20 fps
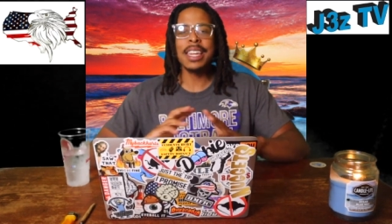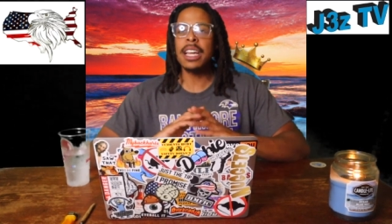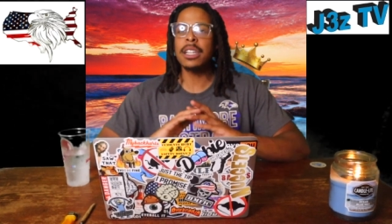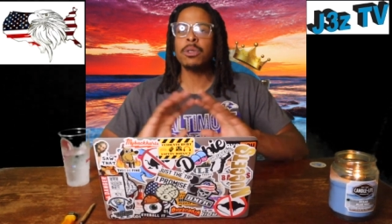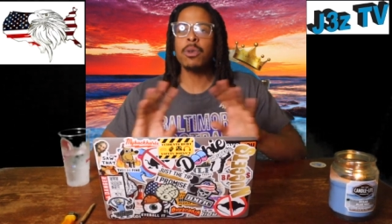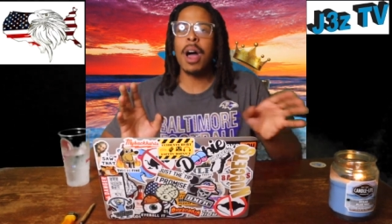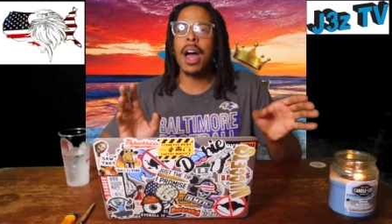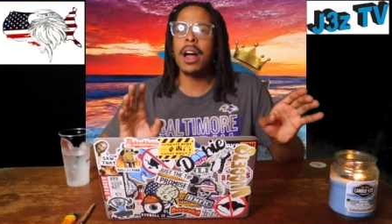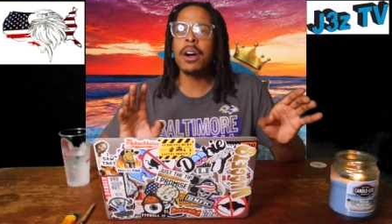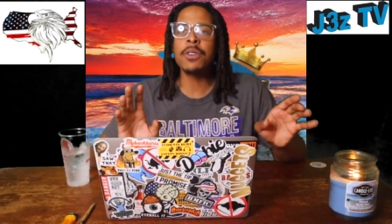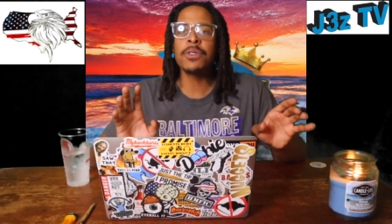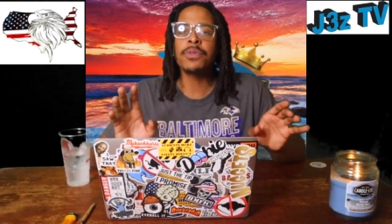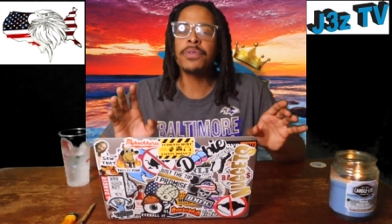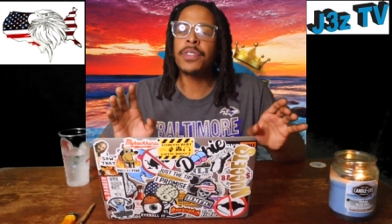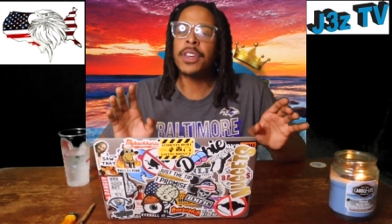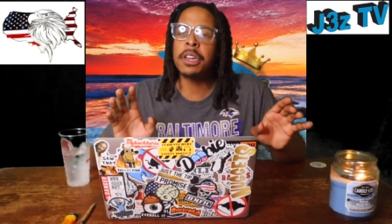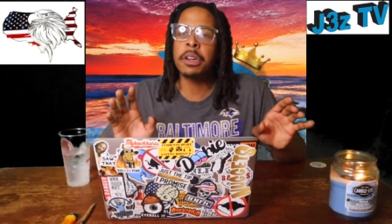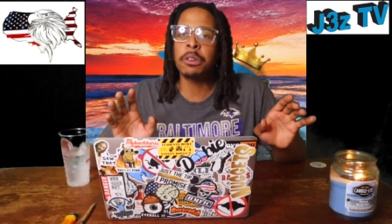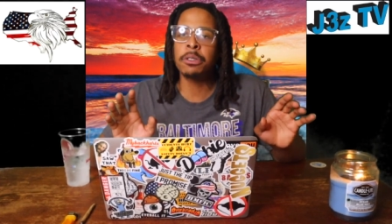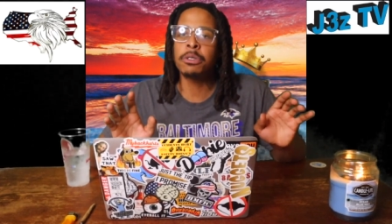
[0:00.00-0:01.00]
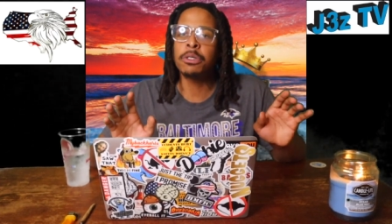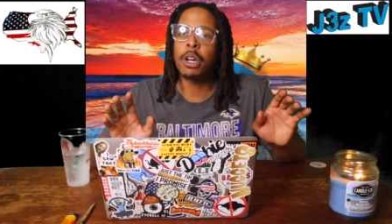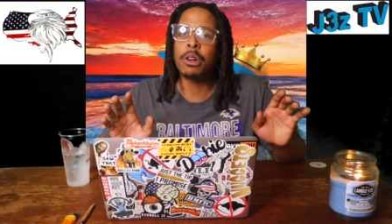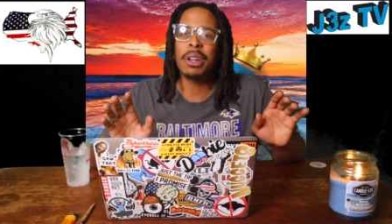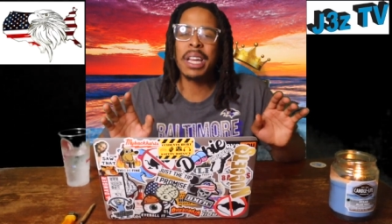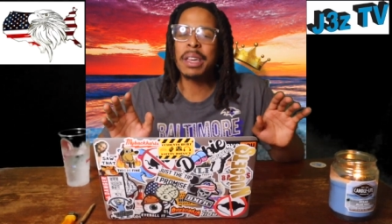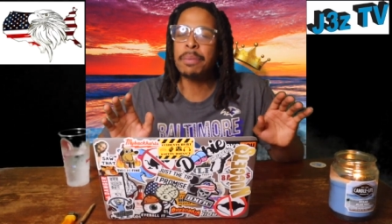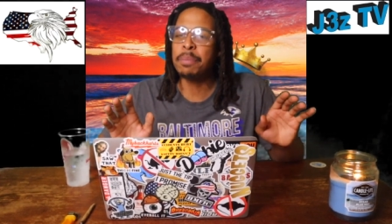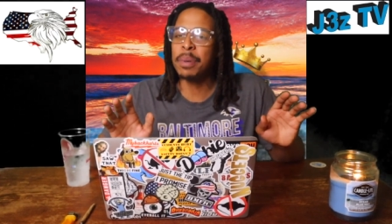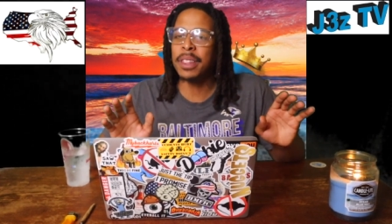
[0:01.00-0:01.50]
That's why I don't feel no
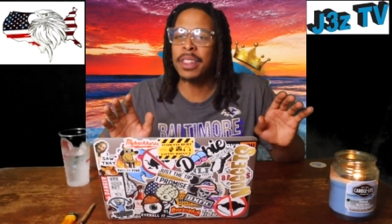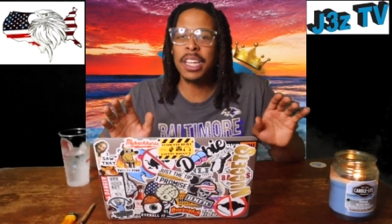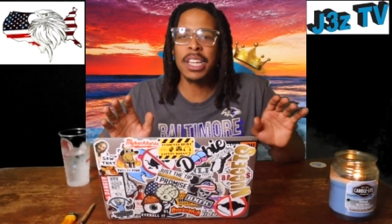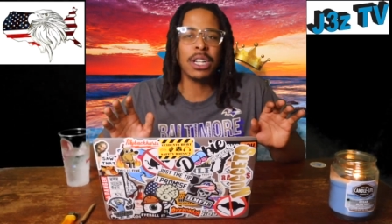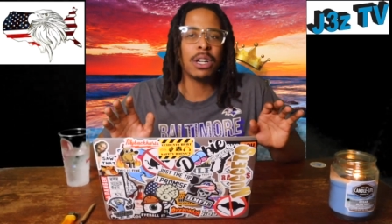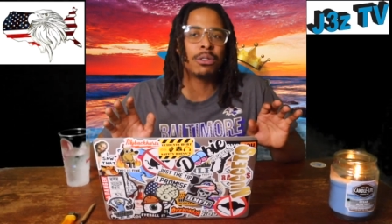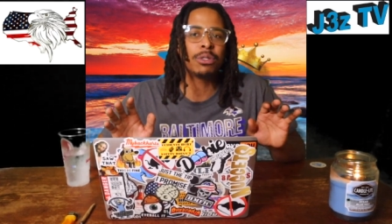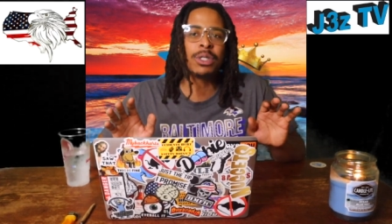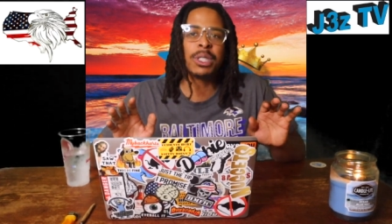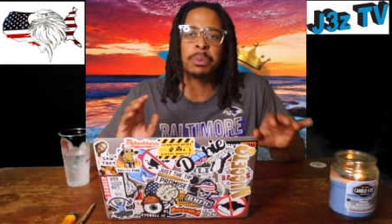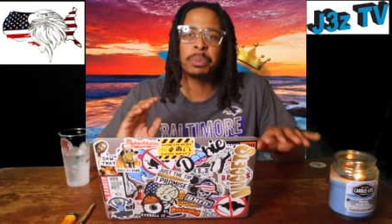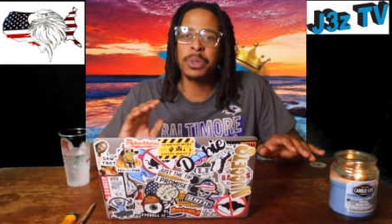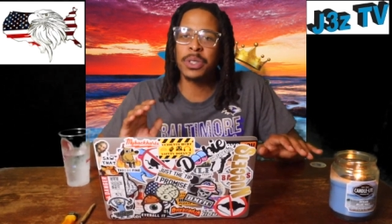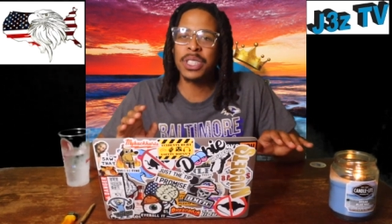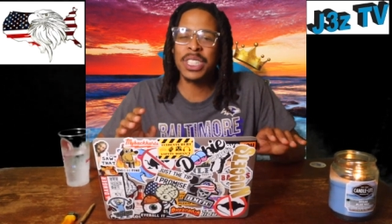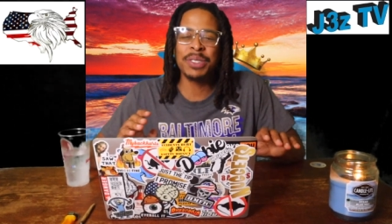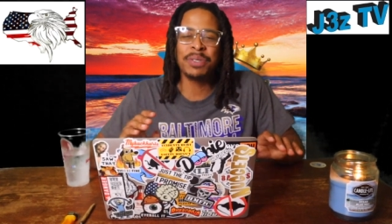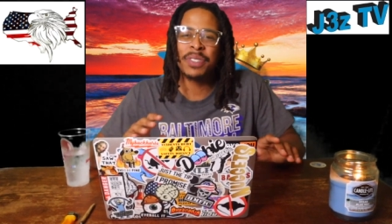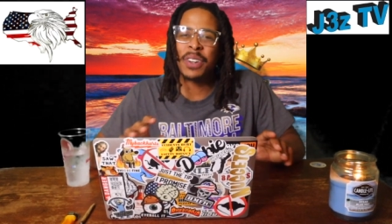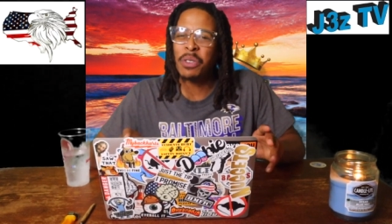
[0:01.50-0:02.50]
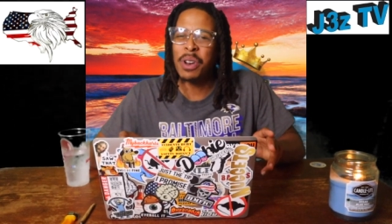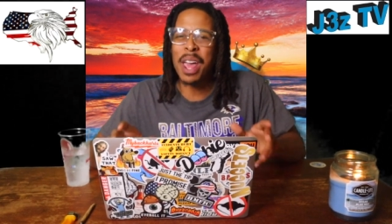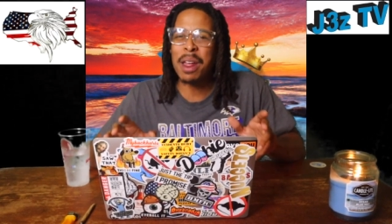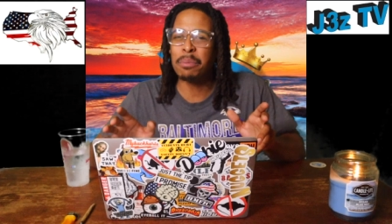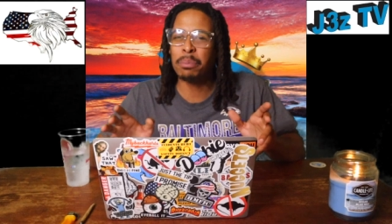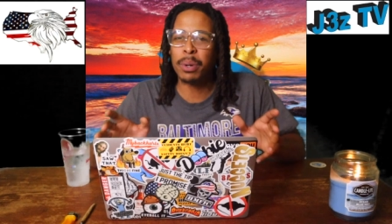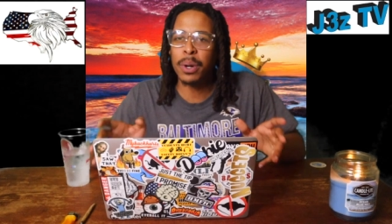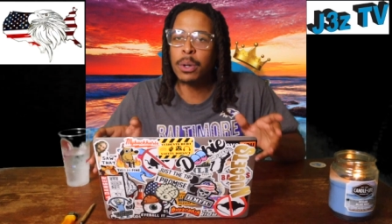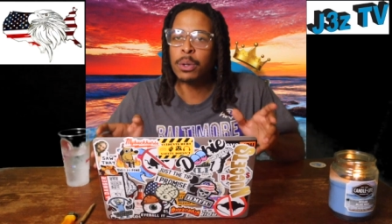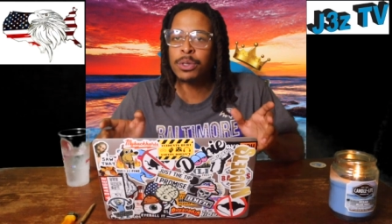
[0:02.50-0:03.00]
empathy, no sympathy for
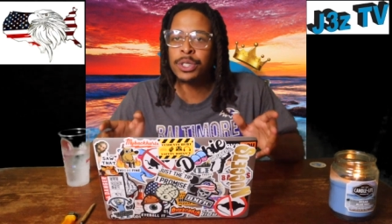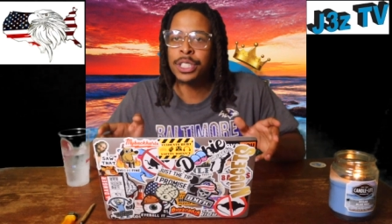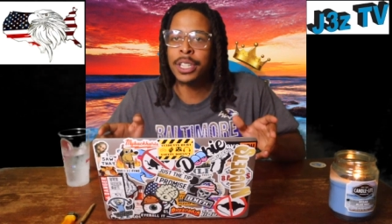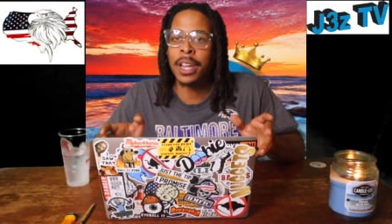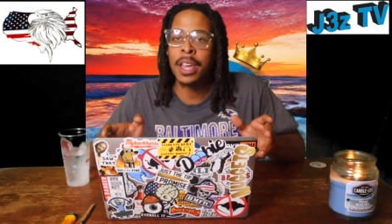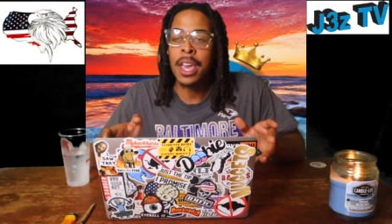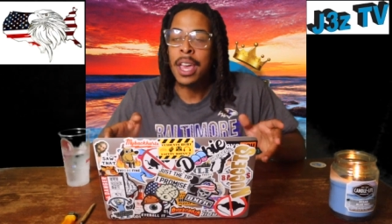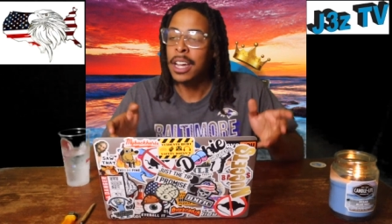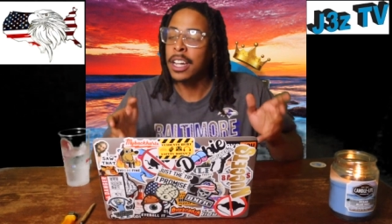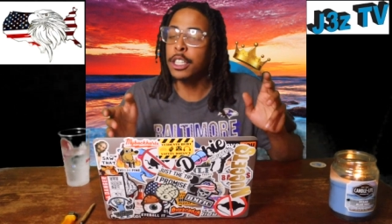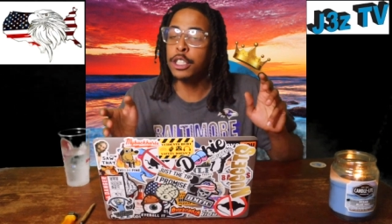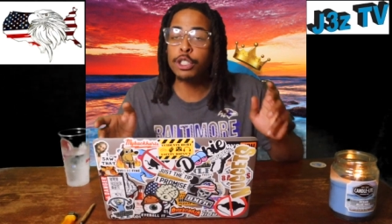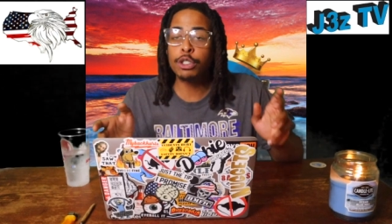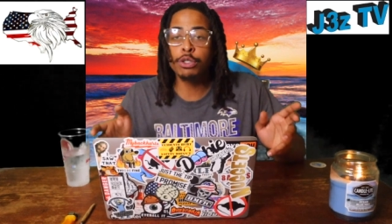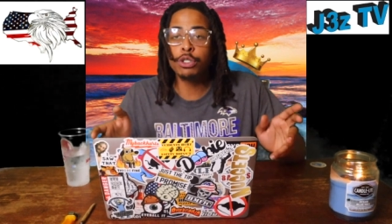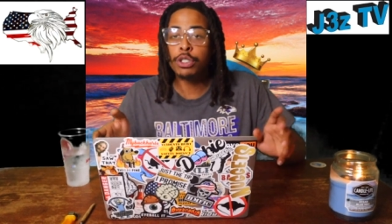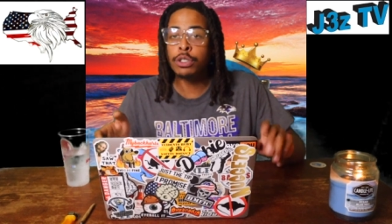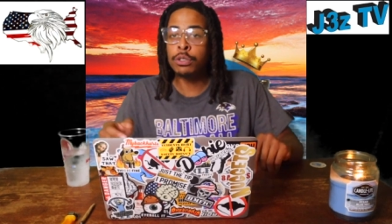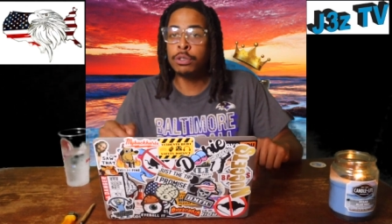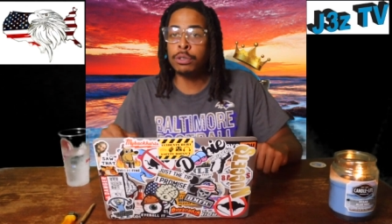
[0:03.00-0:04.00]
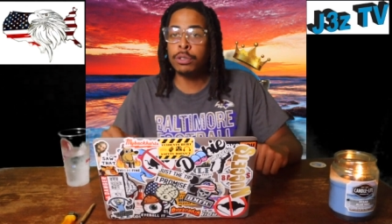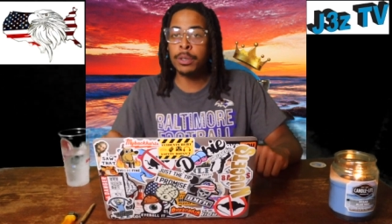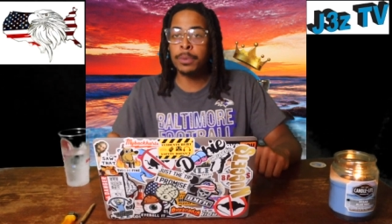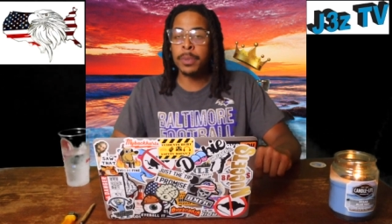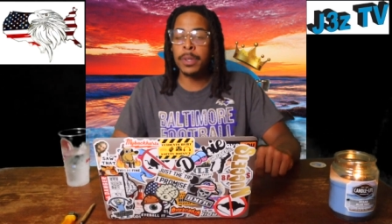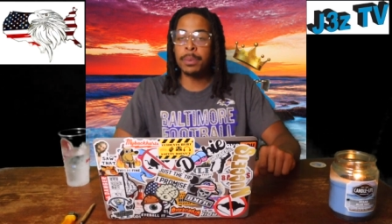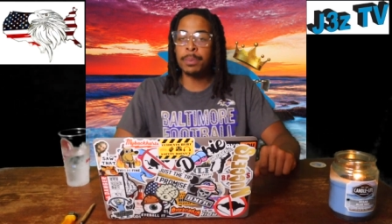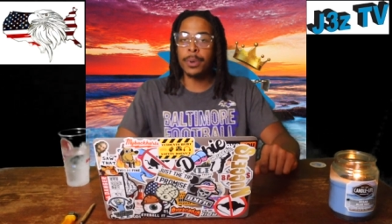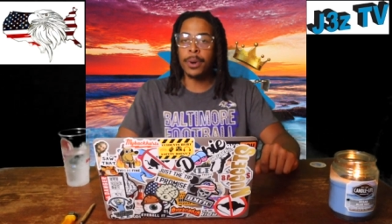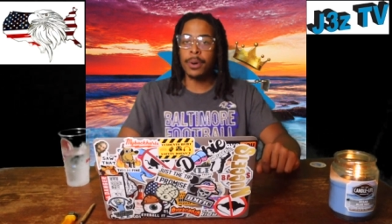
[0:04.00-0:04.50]
that broke shit, because you choose to
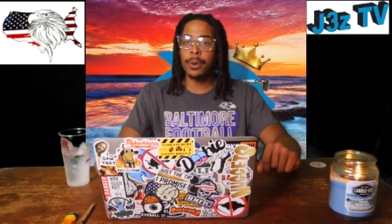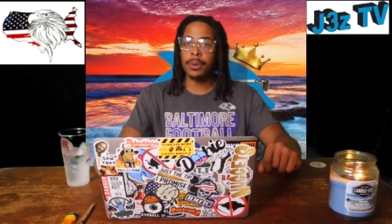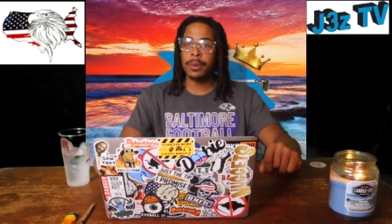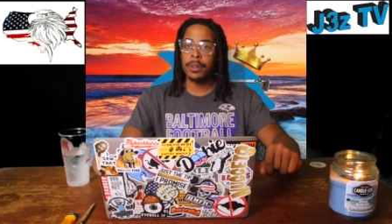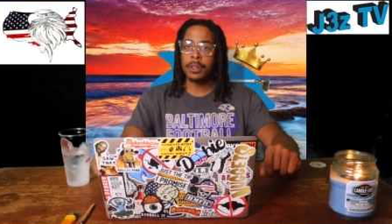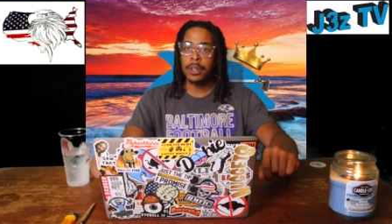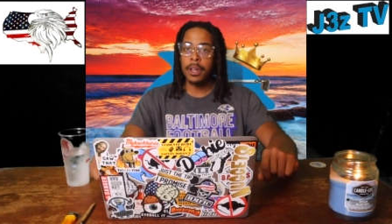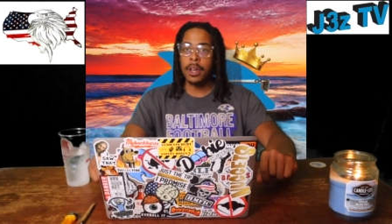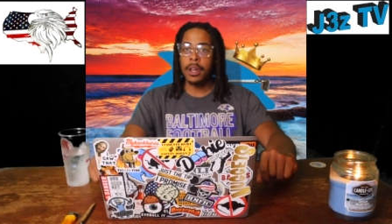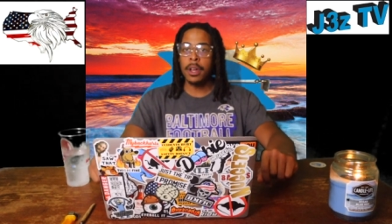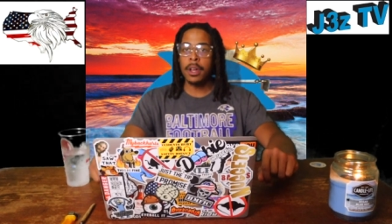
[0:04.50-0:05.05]
be broke.